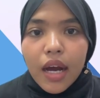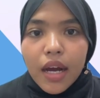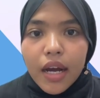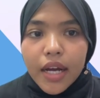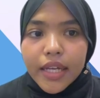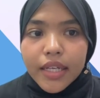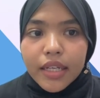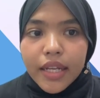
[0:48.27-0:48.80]

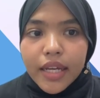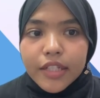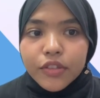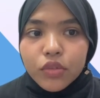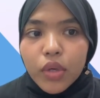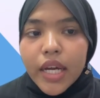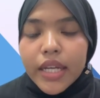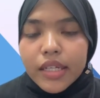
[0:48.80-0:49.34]
are
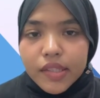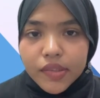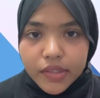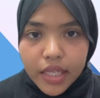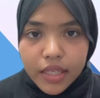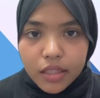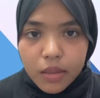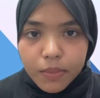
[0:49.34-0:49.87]
analyzed to
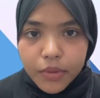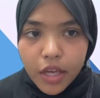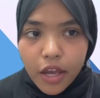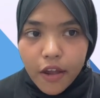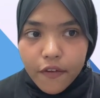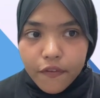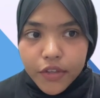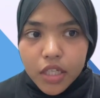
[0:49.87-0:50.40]
understand the
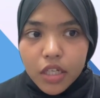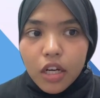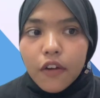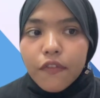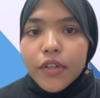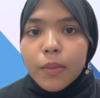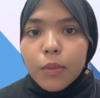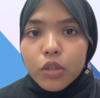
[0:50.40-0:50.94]
behavior
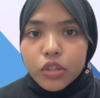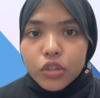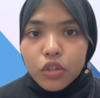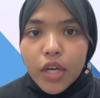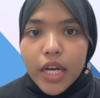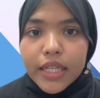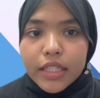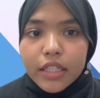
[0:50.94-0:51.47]
of the
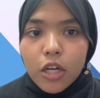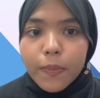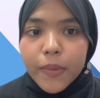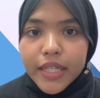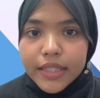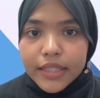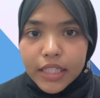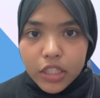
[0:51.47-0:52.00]
motor under
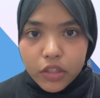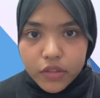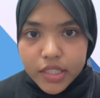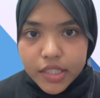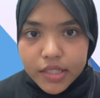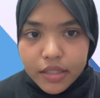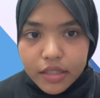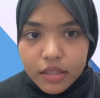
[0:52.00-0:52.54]
operating
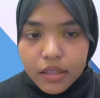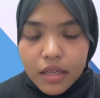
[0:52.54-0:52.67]
condition.